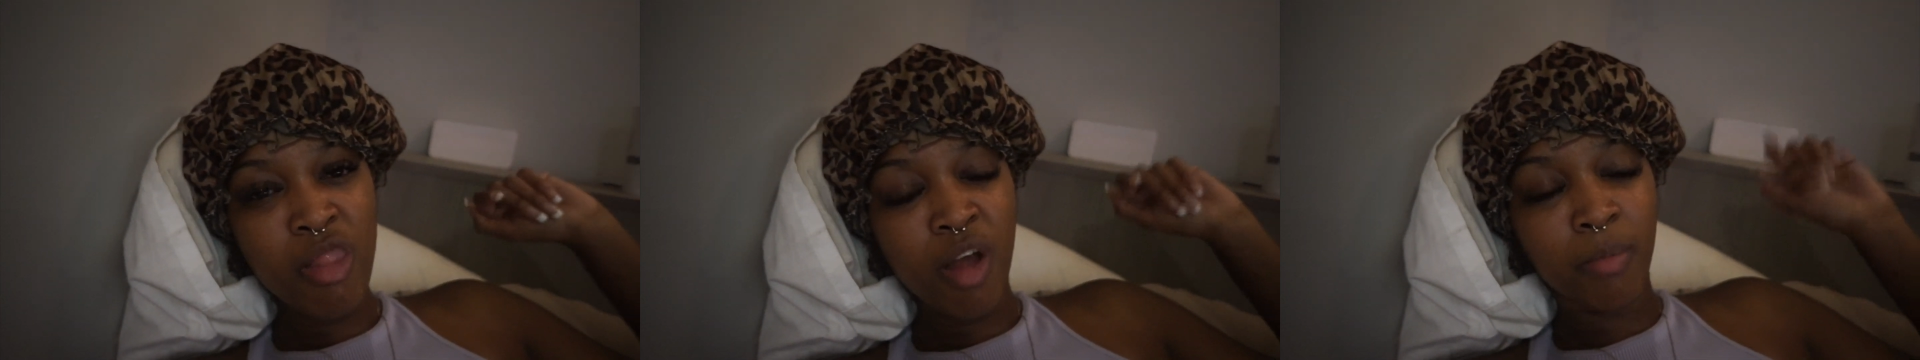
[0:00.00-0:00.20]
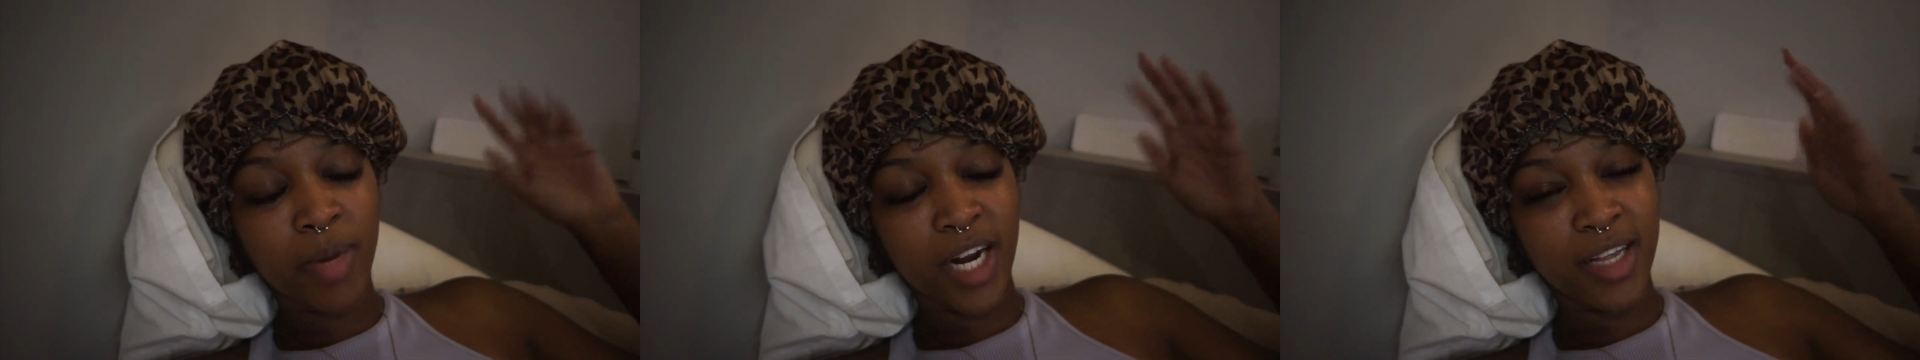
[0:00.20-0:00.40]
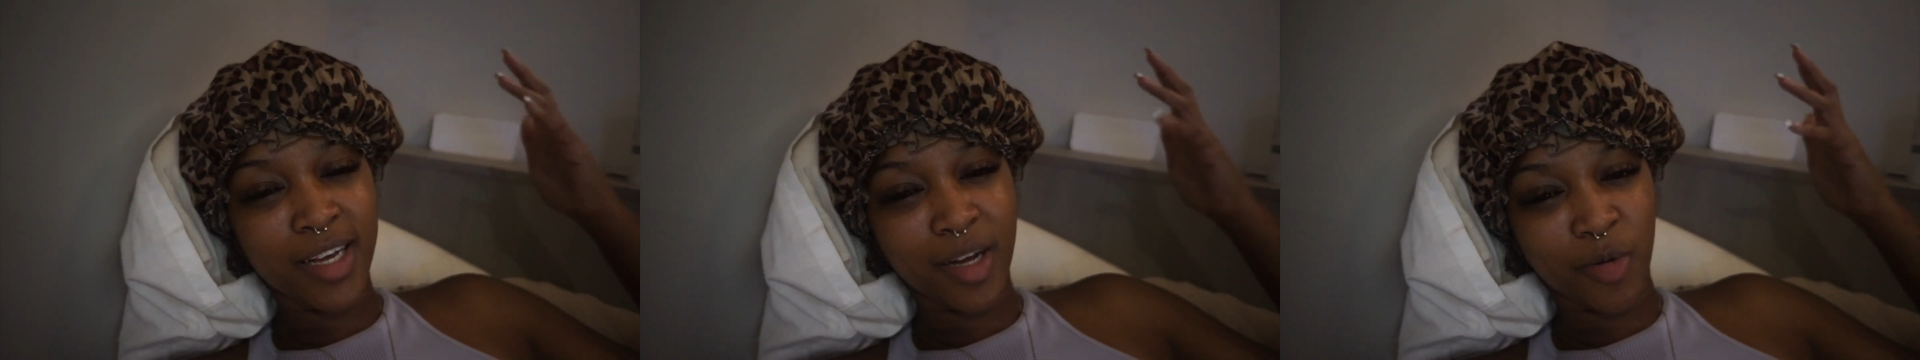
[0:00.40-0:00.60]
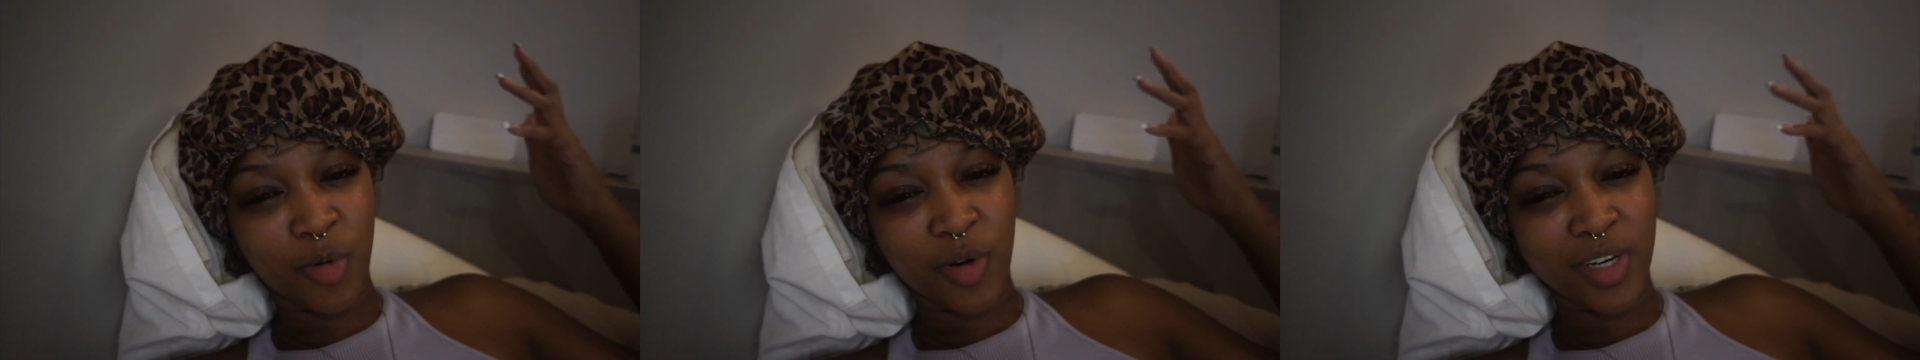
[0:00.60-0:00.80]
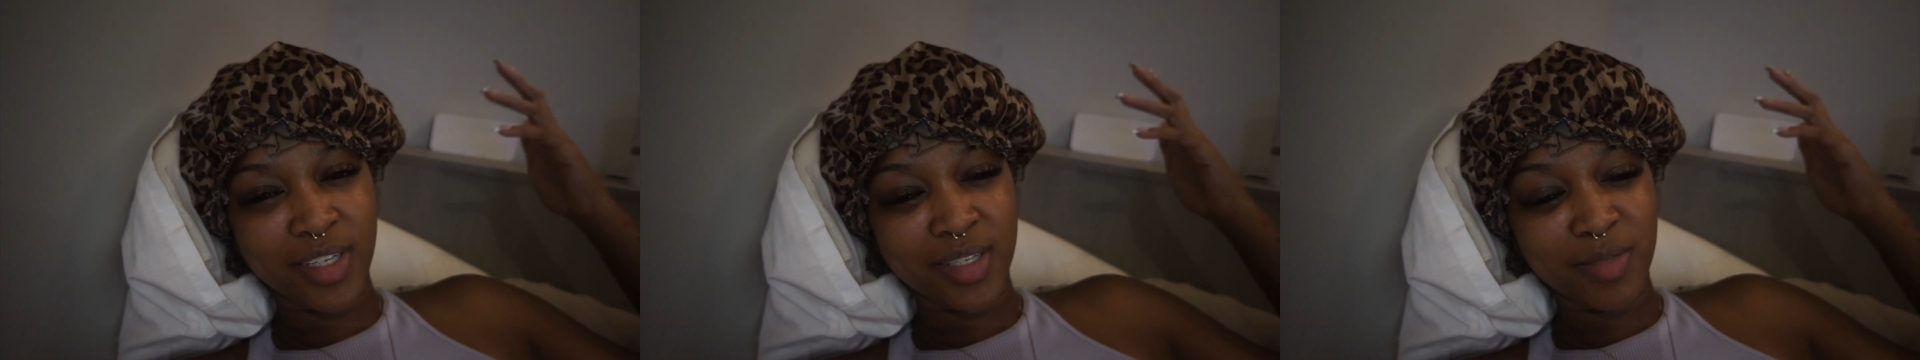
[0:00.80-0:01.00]
But I think it
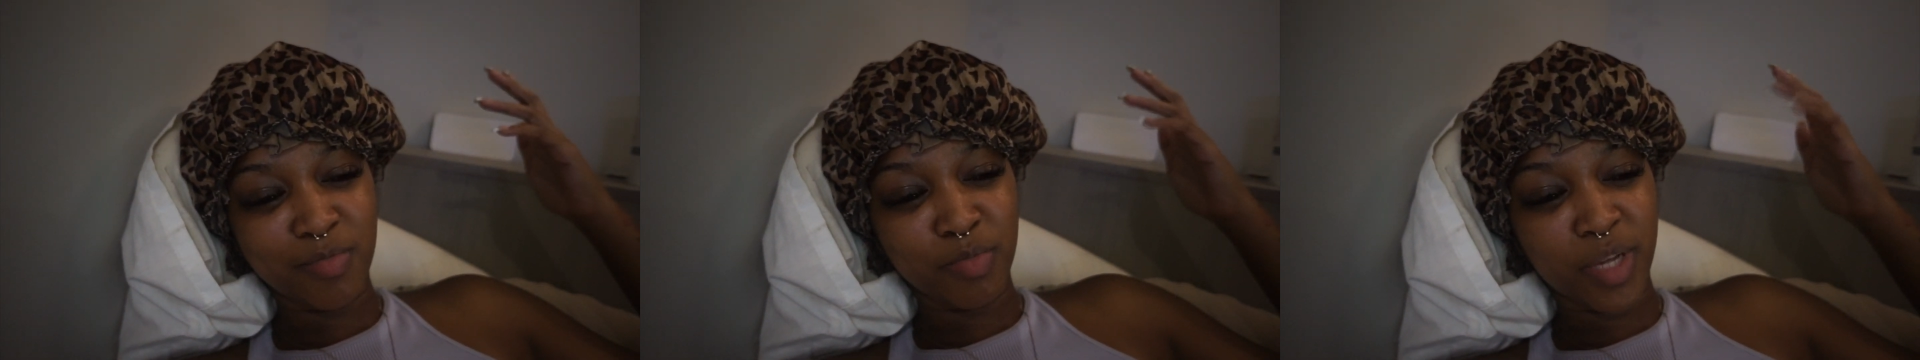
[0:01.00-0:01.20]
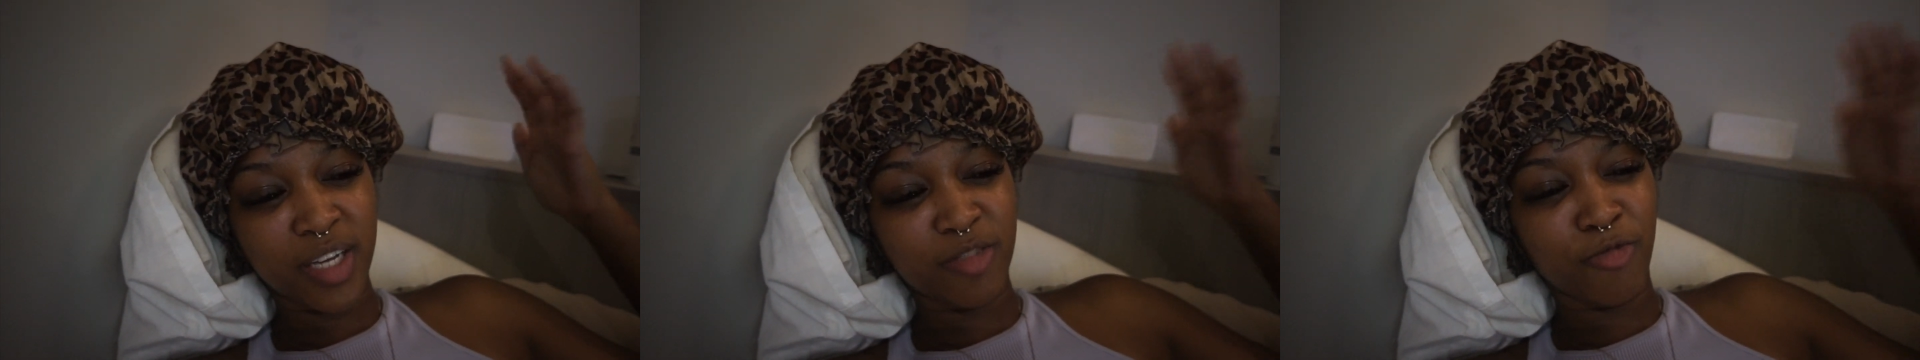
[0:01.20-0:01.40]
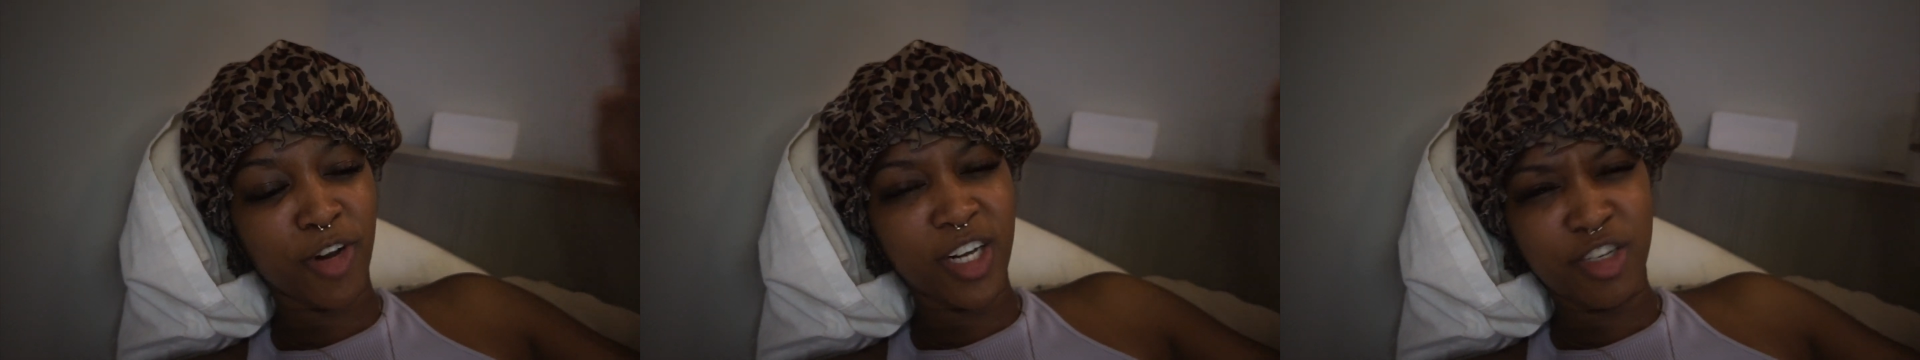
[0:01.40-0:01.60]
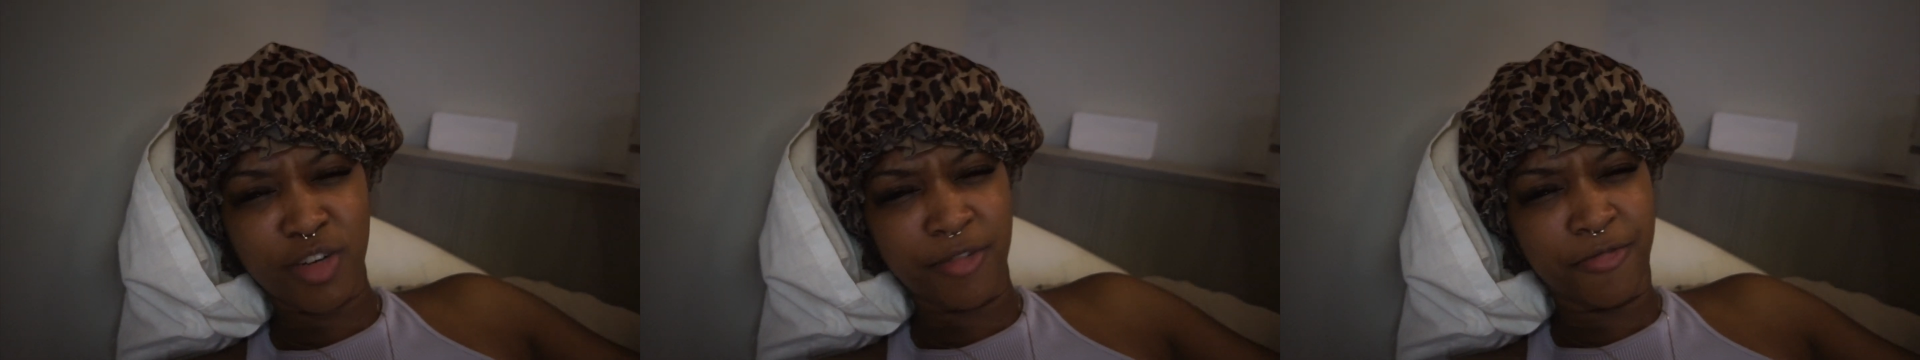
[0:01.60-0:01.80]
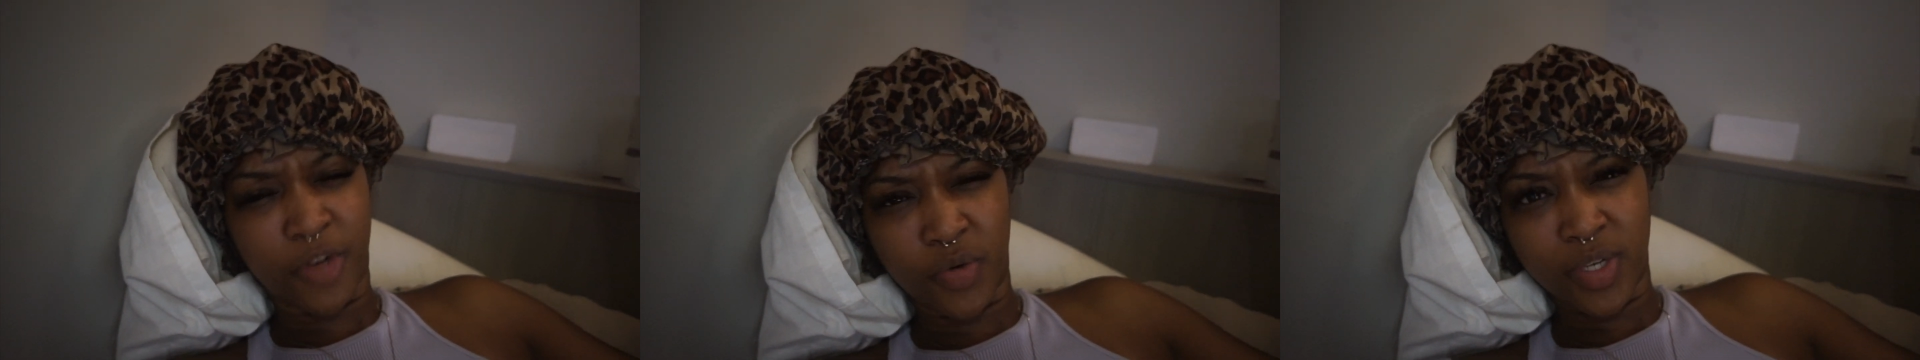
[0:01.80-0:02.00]
was. It's really
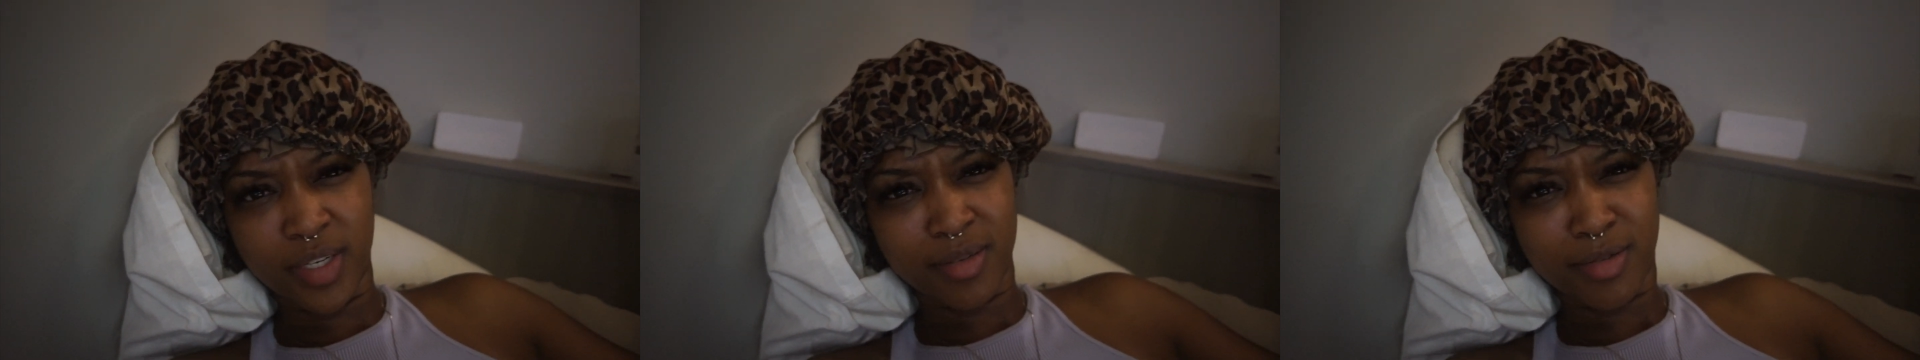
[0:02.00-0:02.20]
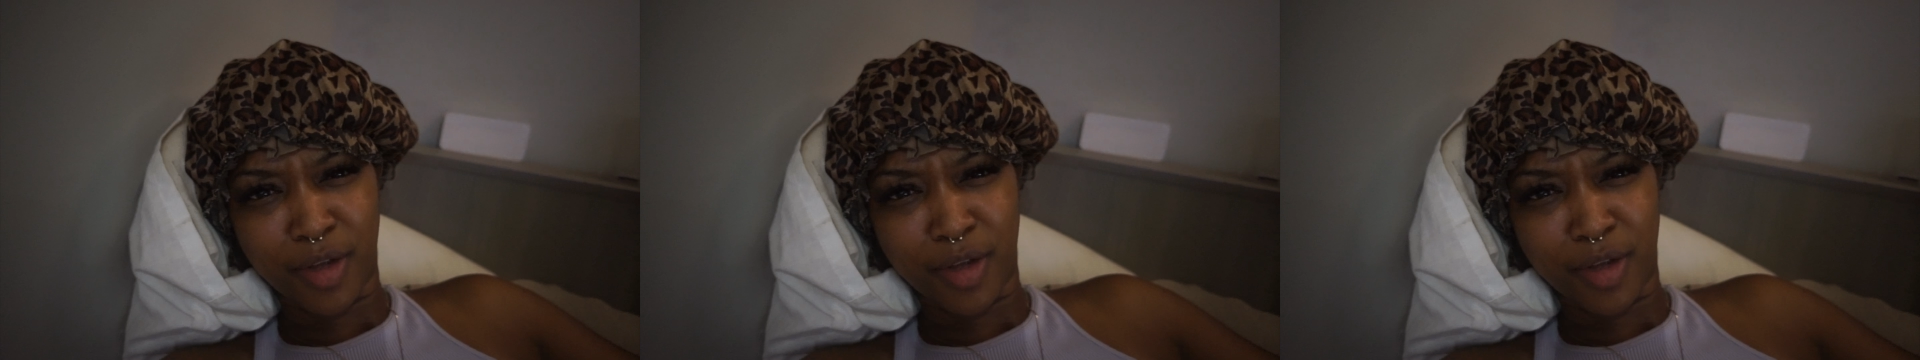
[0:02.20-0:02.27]
straightforward.